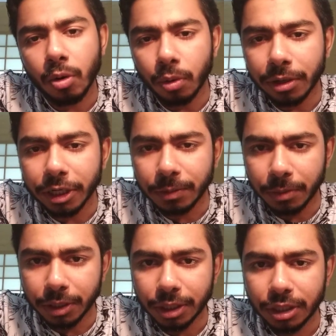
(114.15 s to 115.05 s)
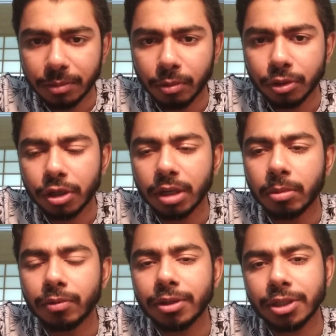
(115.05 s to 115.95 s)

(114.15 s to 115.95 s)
older age patients mostly above the